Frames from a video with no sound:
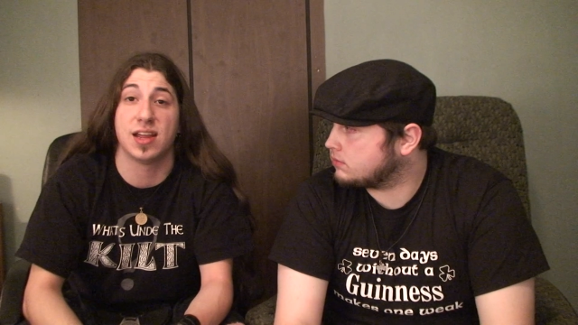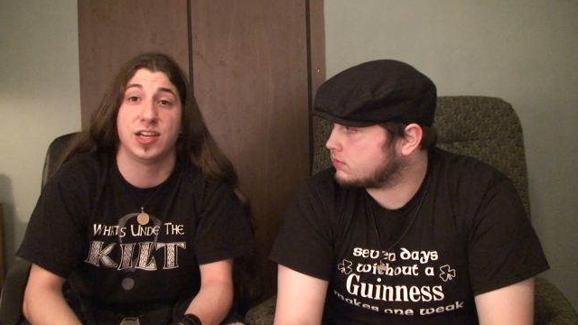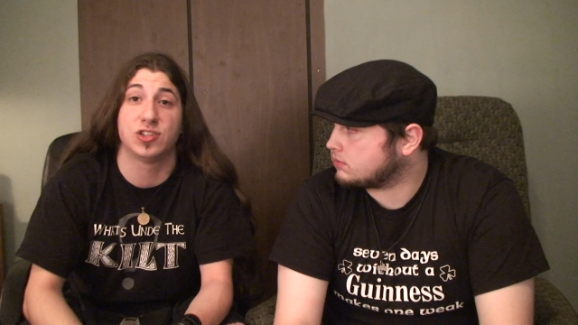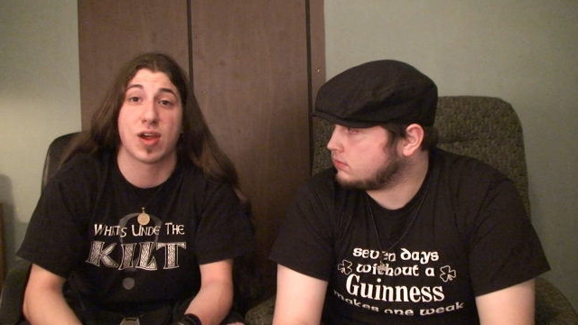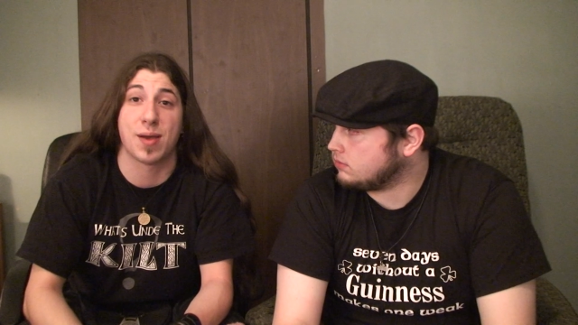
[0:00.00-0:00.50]
Speaker 1: a
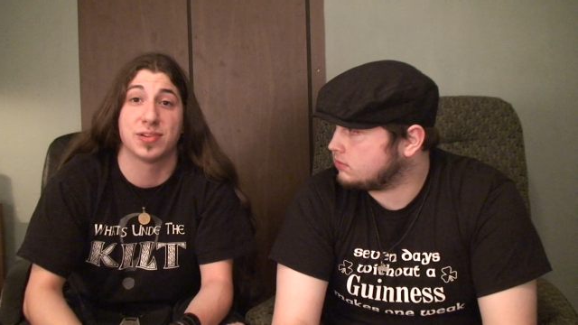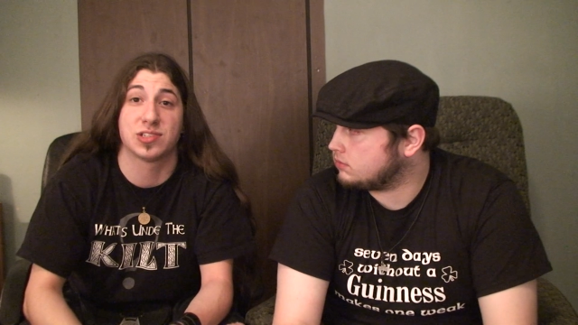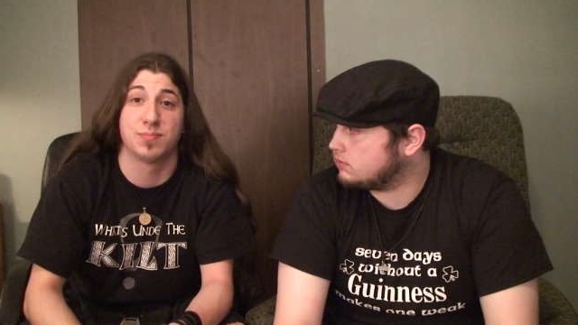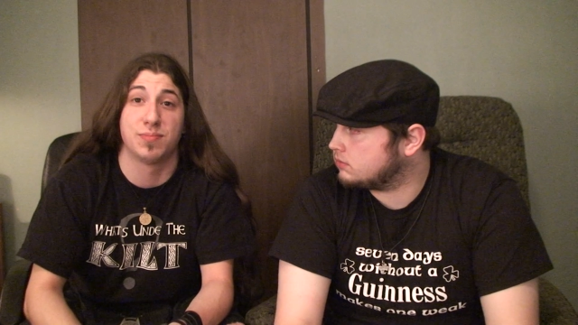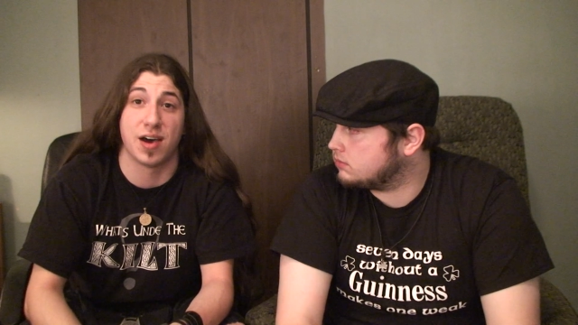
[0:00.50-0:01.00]

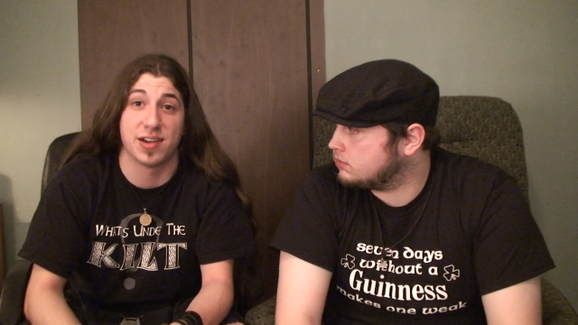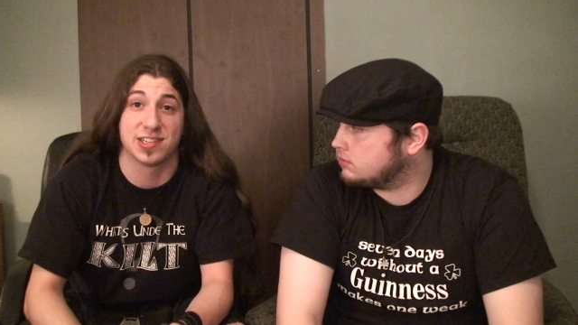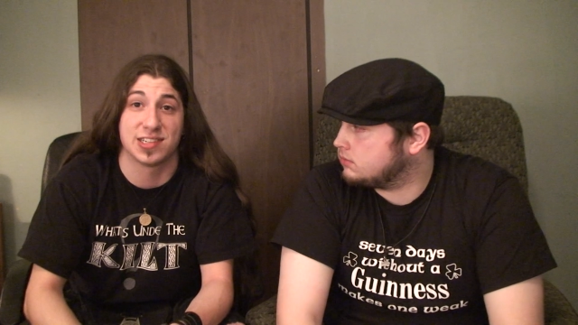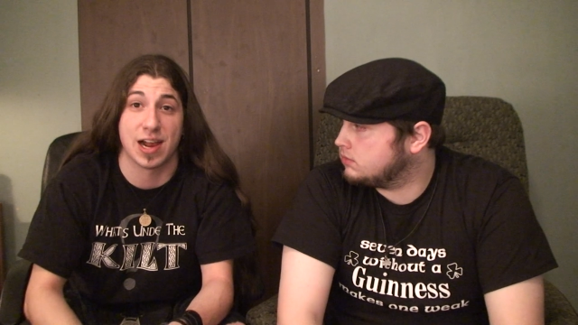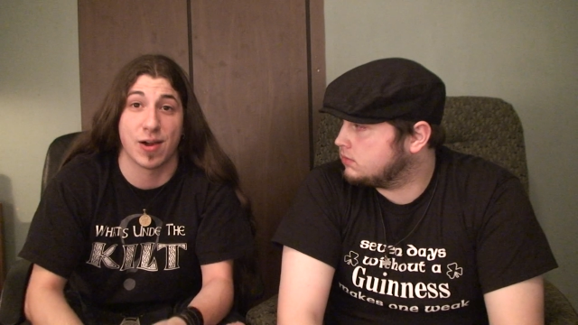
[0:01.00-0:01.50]
Trappist
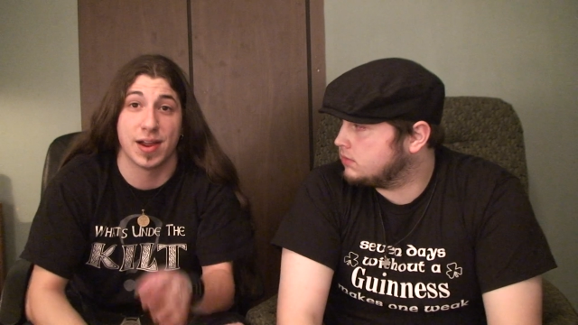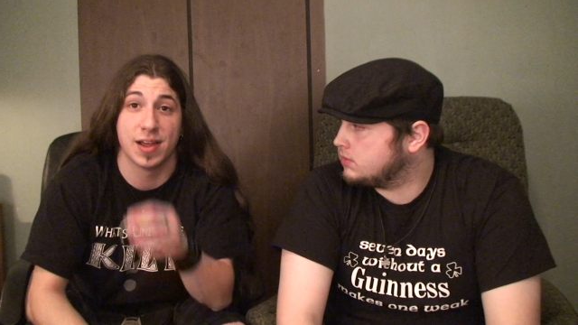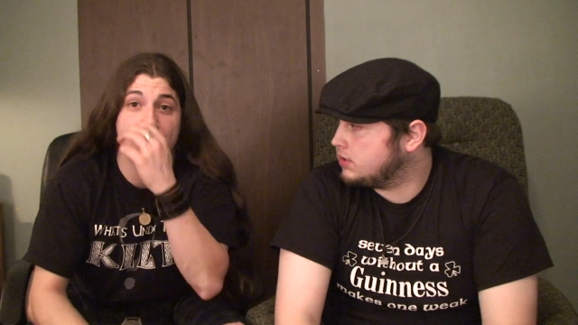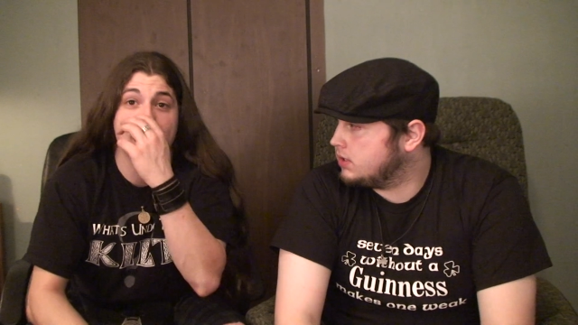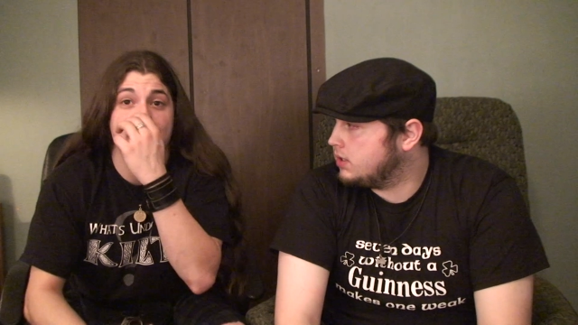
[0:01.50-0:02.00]
monastery.
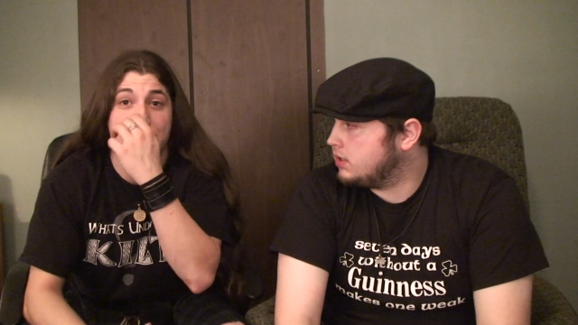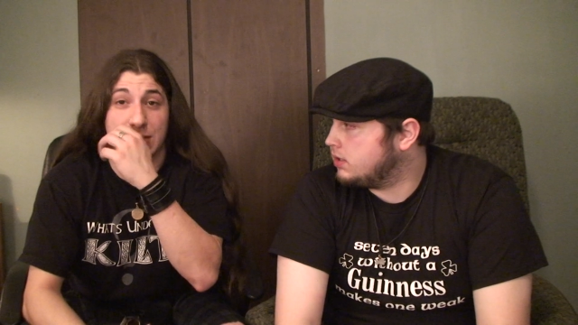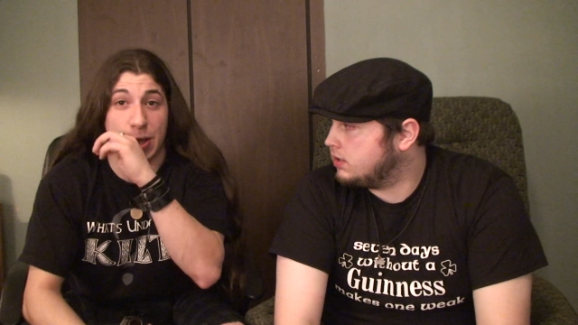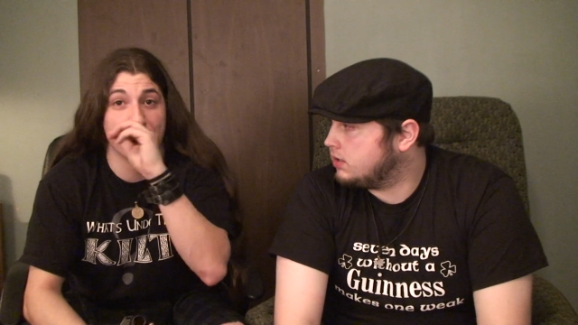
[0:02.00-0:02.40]
So